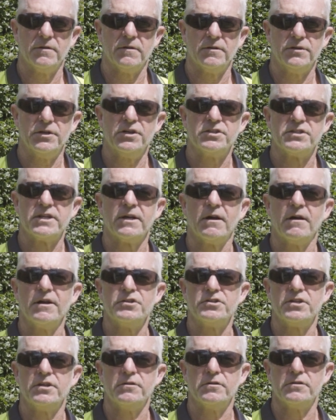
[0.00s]
Years ago I
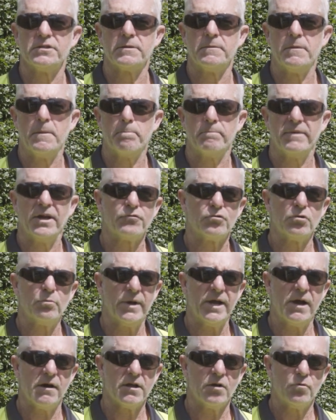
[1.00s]
used to use petrol
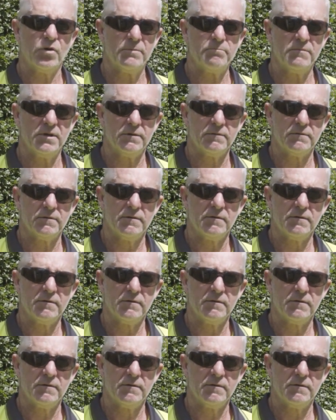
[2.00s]
powered equipment,